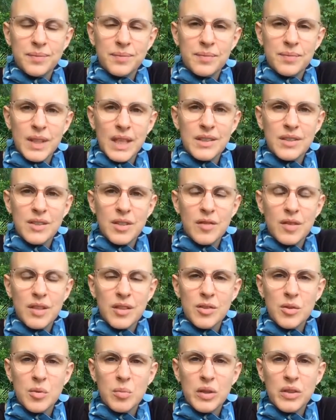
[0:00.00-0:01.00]
in service
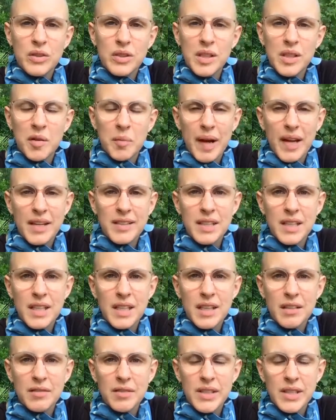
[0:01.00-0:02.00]
to building capacity
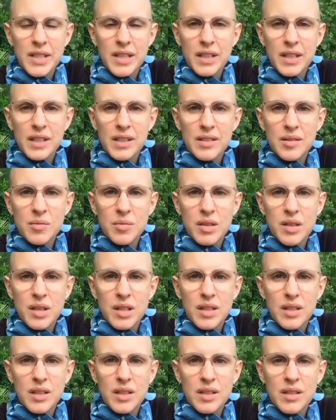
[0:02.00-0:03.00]
and resilience
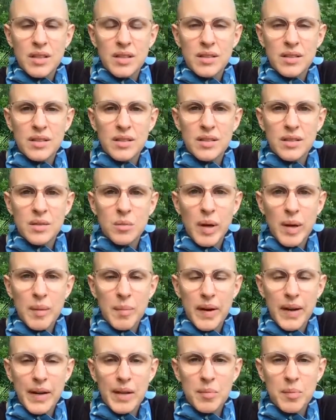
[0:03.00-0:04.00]
within
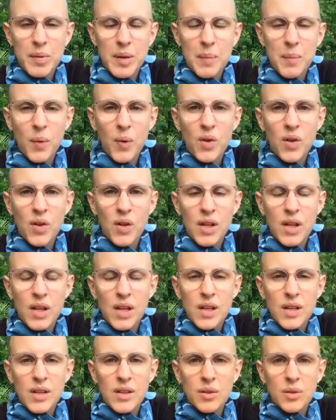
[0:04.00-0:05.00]
white-bodied people
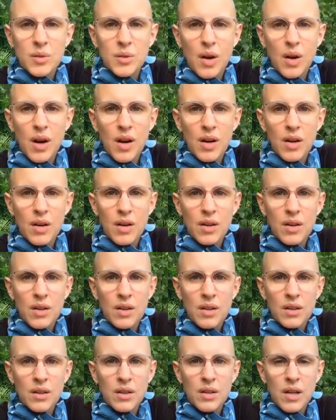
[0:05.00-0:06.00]
who are
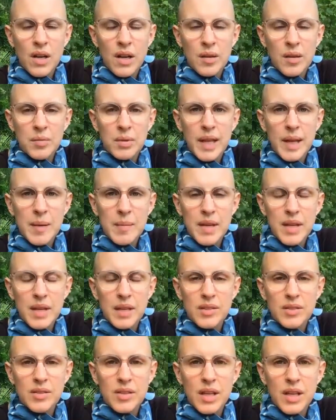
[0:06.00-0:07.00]

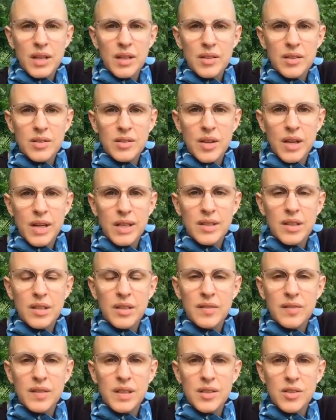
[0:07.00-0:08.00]
claiming and trying to
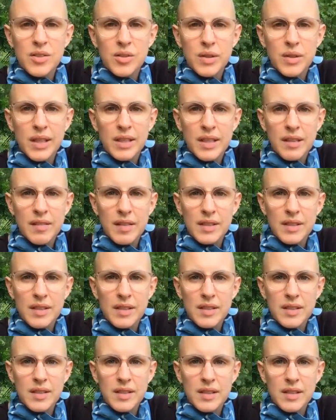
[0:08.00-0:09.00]
live into an
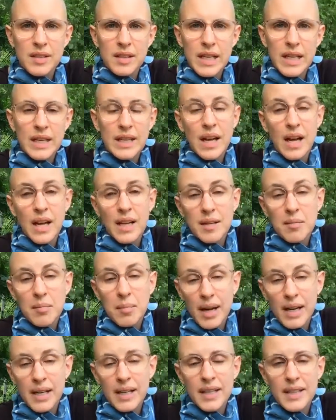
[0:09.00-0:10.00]
anti-racist and an
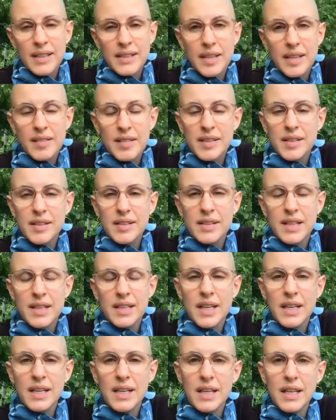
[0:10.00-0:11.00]
embodied anti-racist
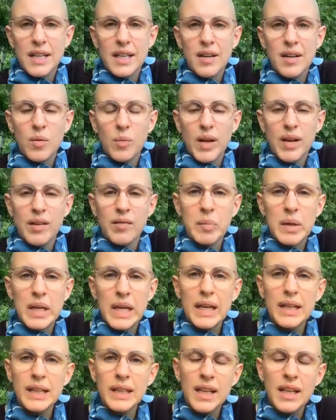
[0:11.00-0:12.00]
identity and way of
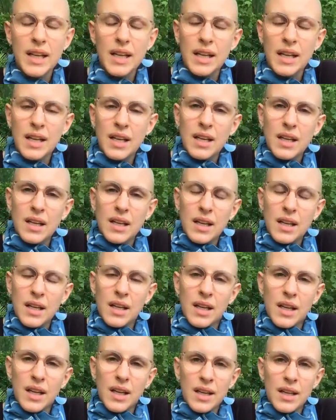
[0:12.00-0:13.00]
being.
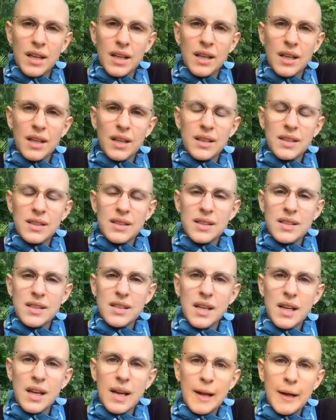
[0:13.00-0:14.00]
And
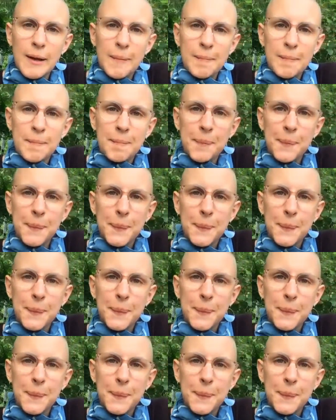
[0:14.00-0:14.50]
the